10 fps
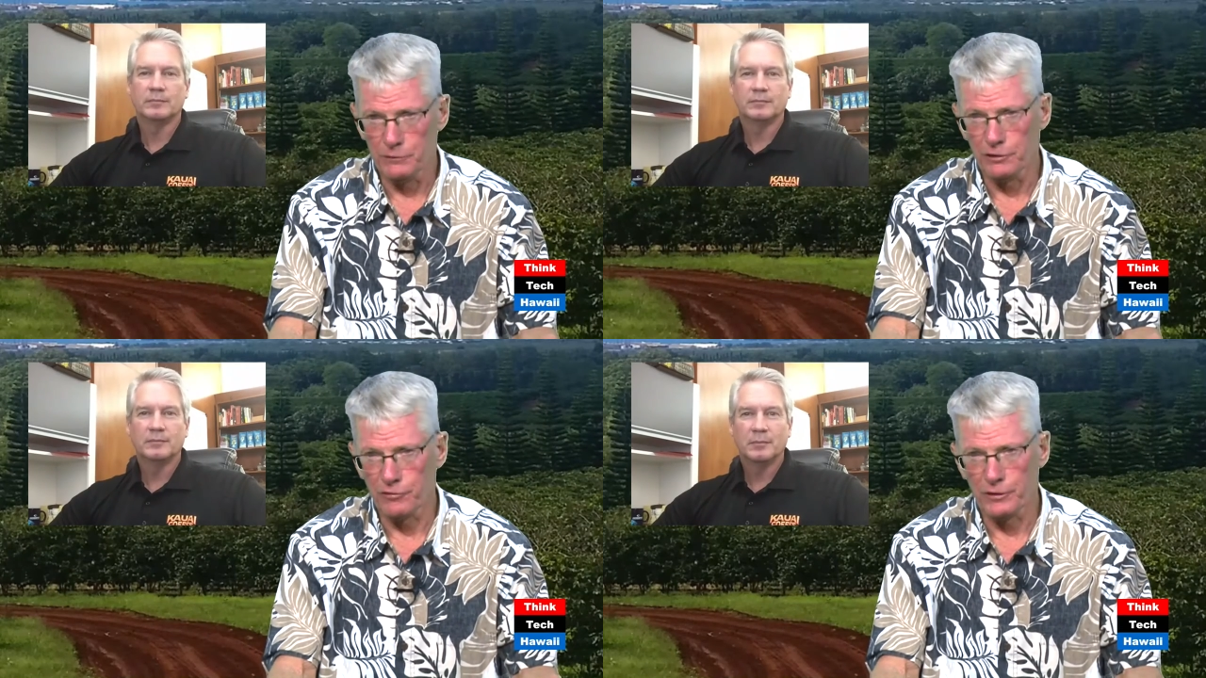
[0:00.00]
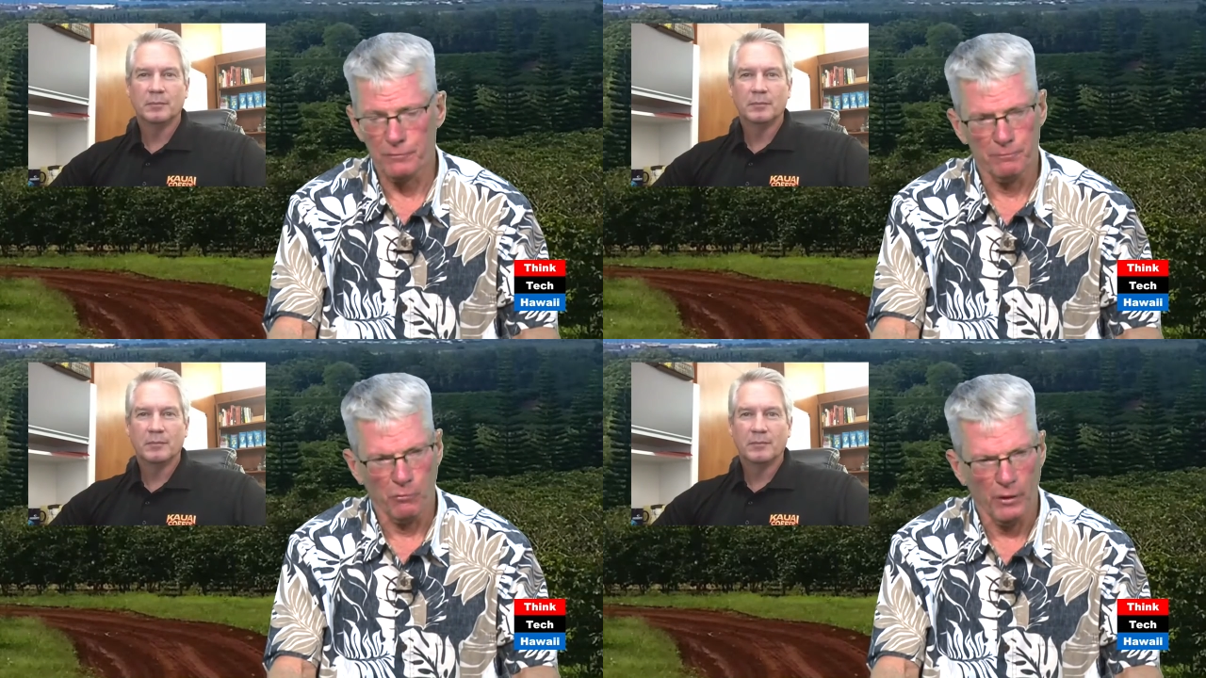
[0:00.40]
Speaker 1: different
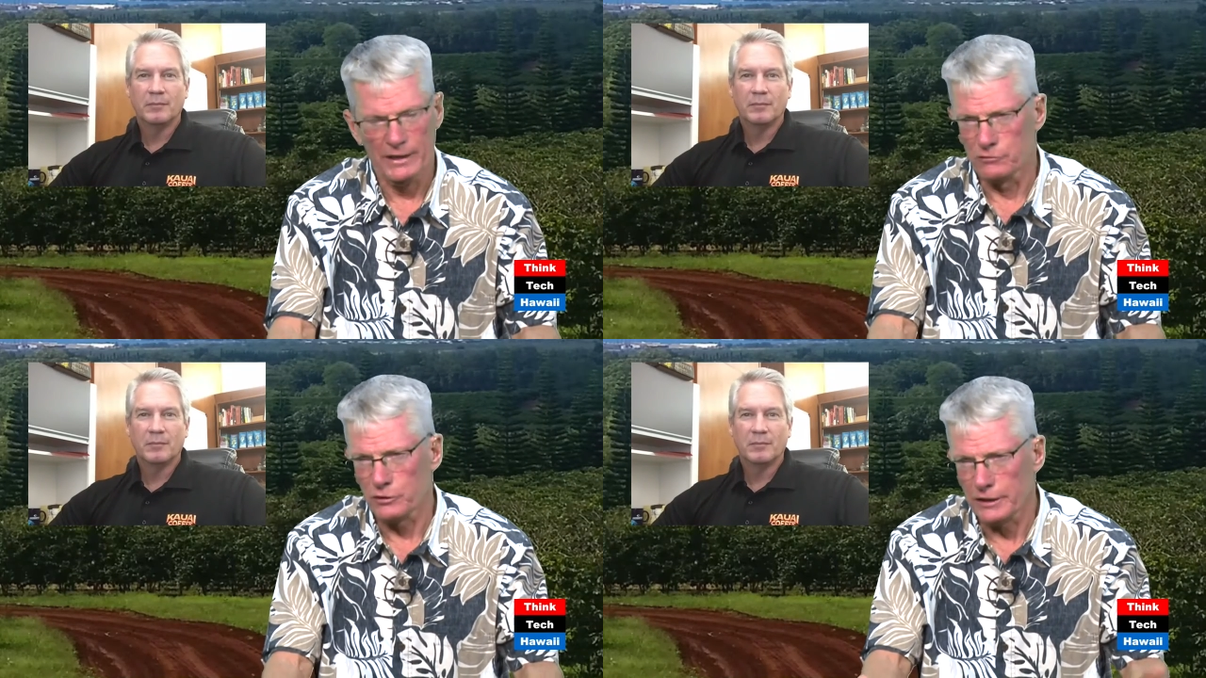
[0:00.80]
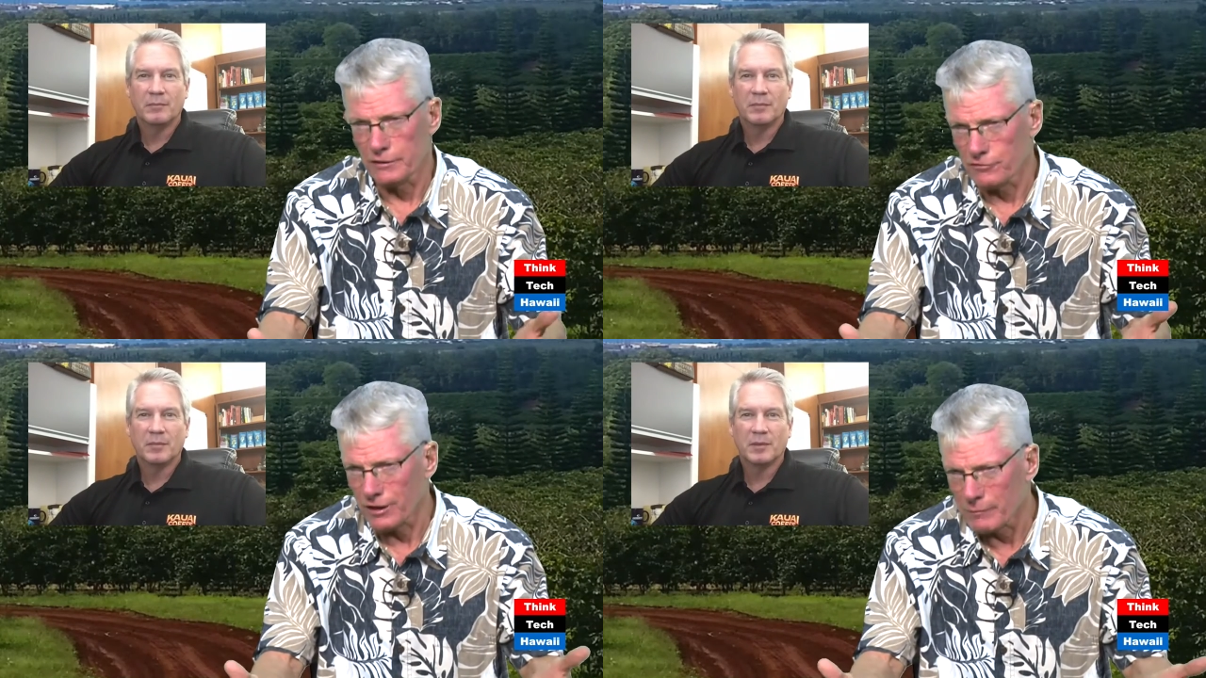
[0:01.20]
way of looking at
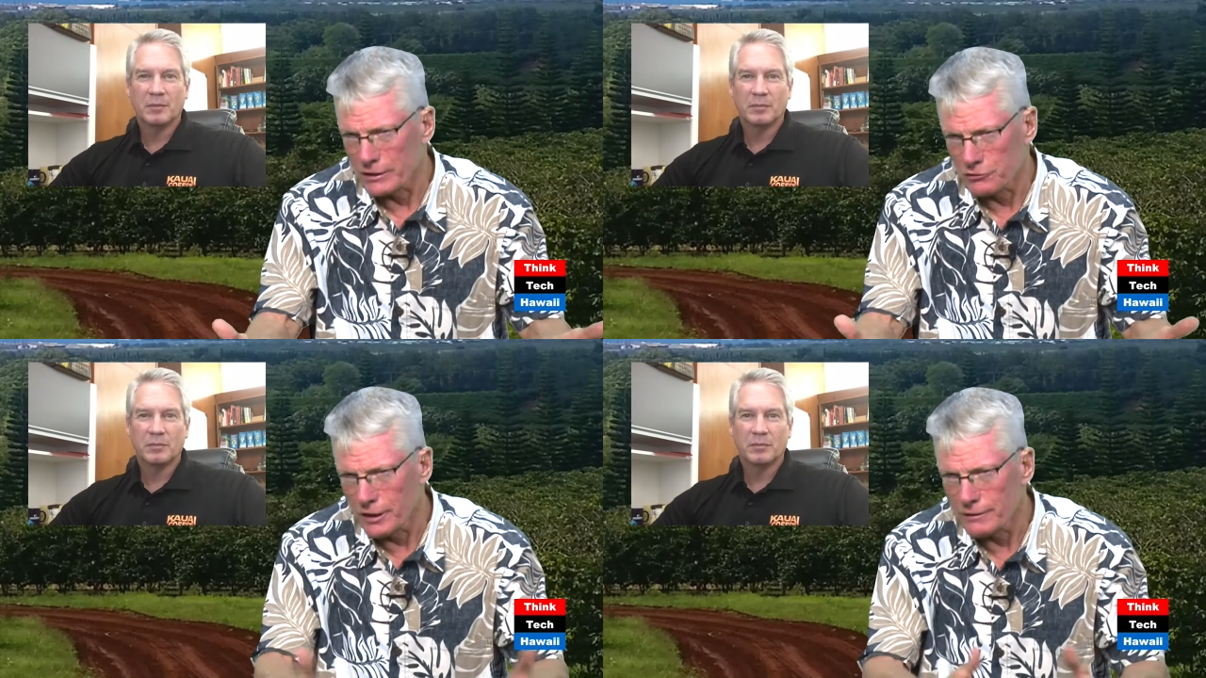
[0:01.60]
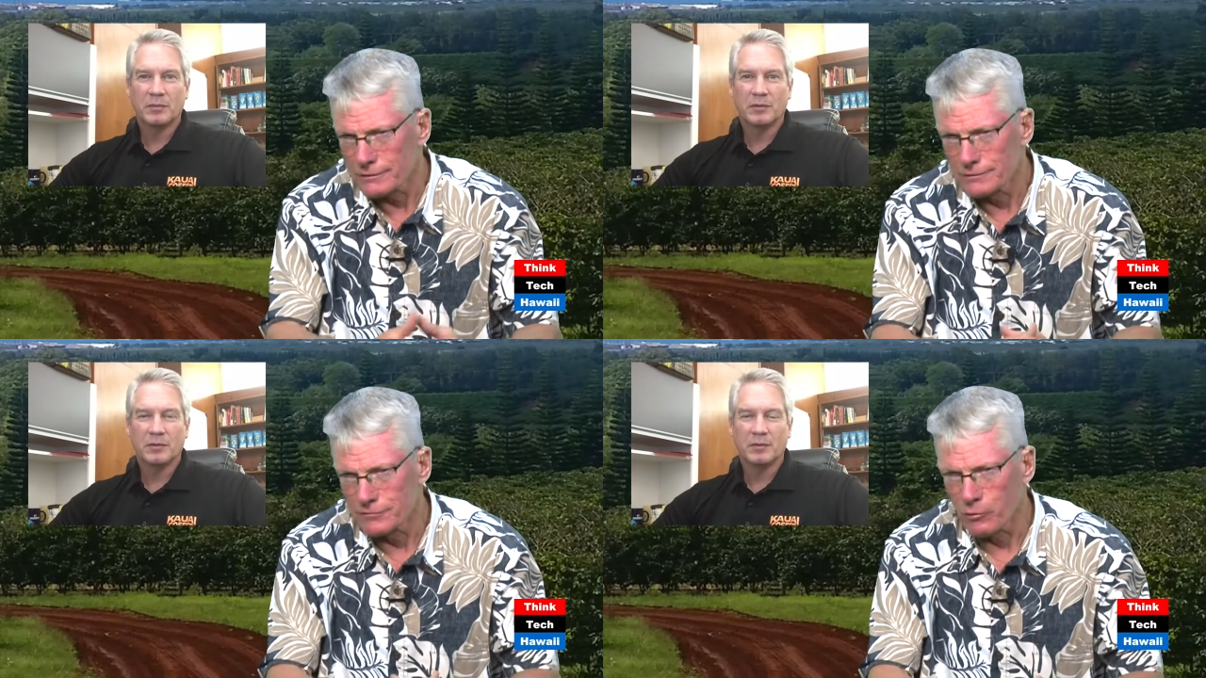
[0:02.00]
farming, isn't it,
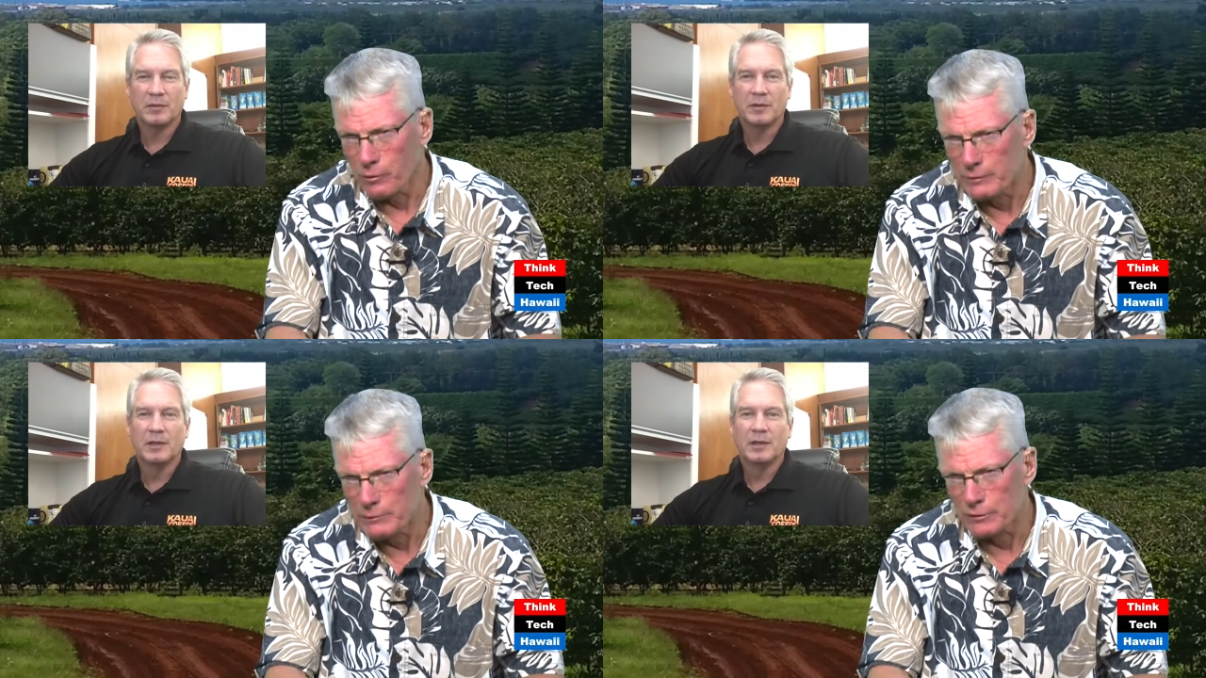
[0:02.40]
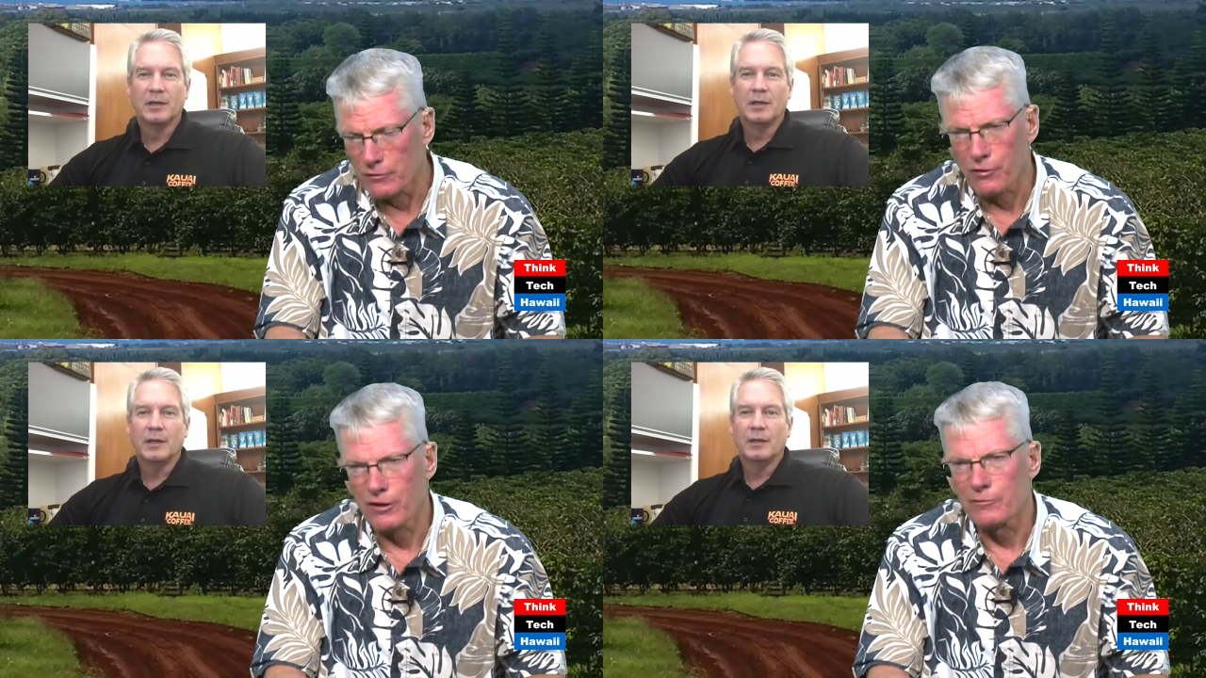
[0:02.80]
from what people have
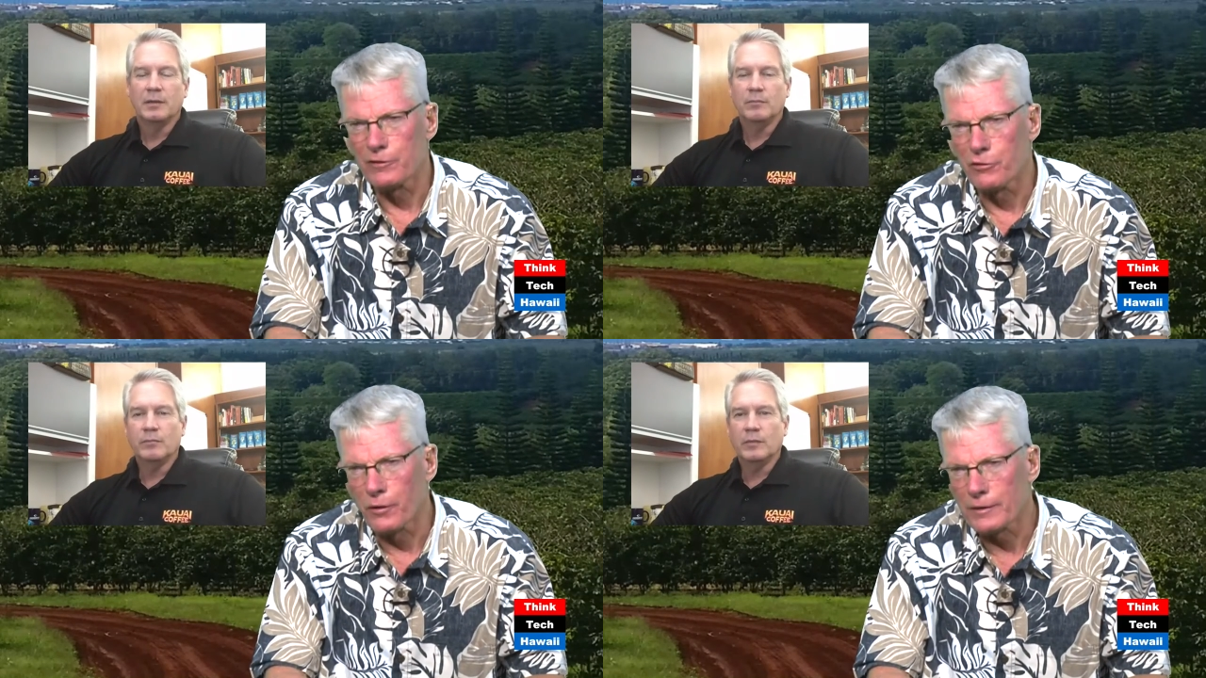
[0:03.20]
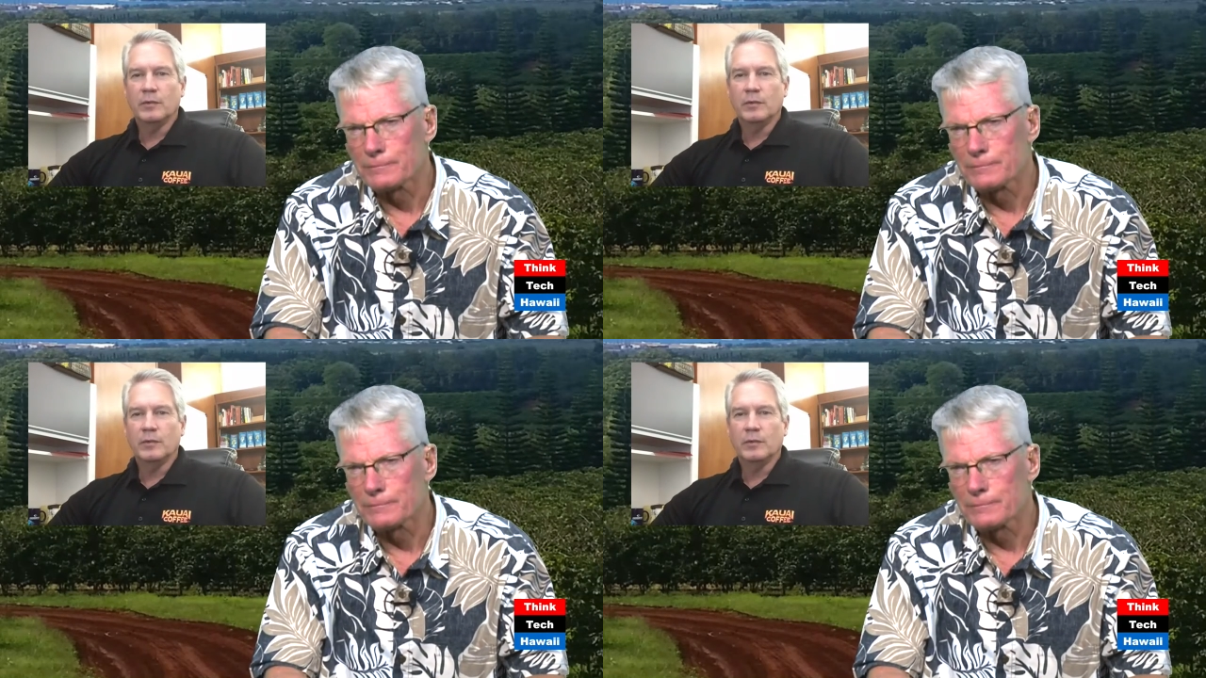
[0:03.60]
thought of before?